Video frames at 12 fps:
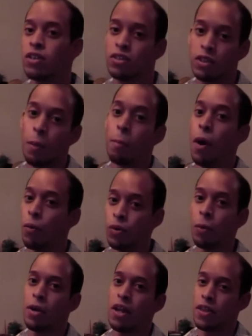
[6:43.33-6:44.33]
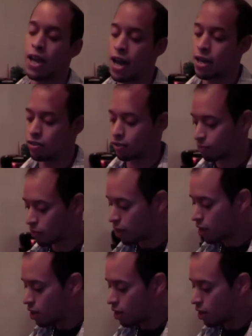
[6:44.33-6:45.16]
it's still a real pain in the ass.